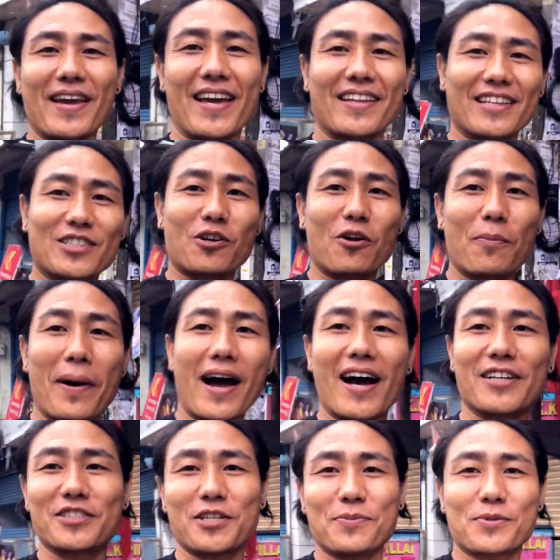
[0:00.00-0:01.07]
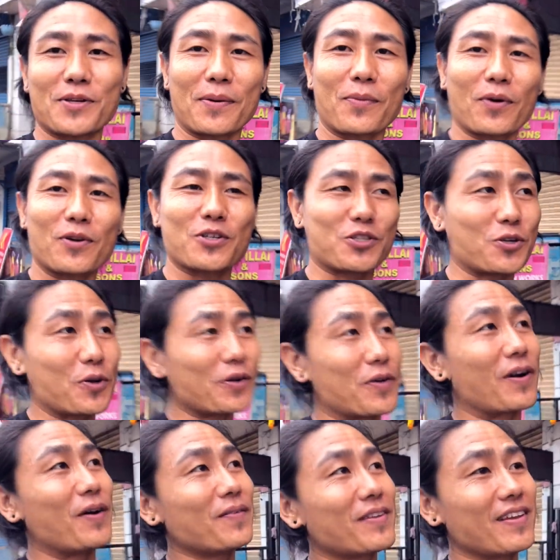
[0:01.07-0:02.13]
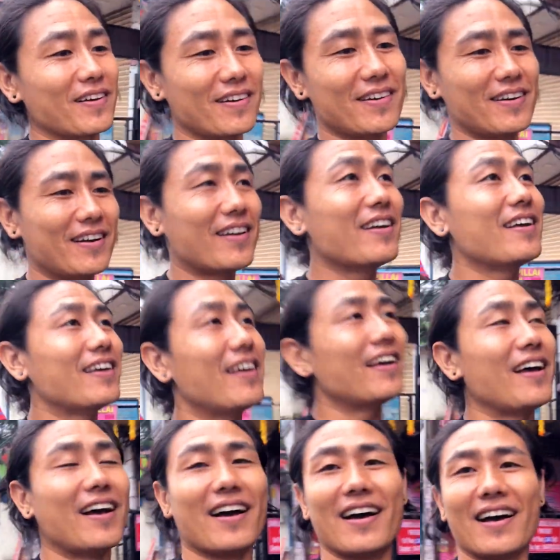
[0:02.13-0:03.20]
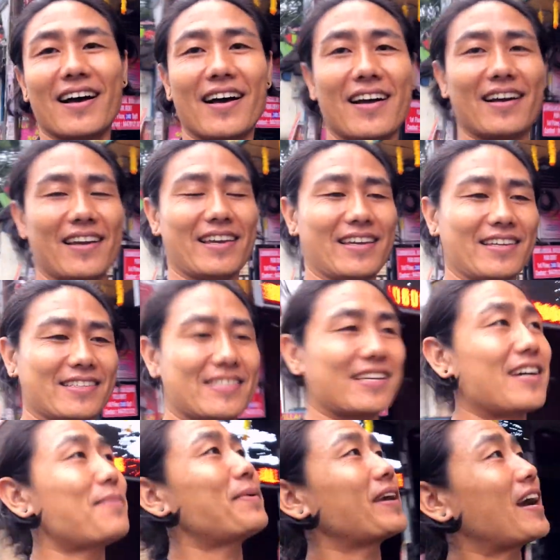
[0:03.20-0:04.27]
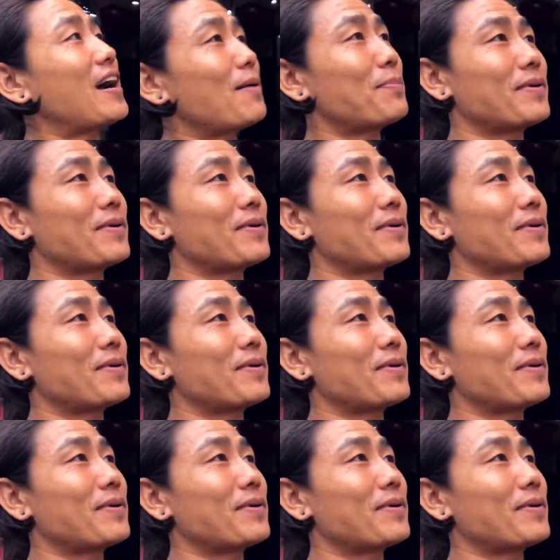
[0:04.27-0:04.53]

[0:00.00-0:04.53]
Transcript: and it's called Mahachip, so I'm going to show you around here. Uh, it's coming up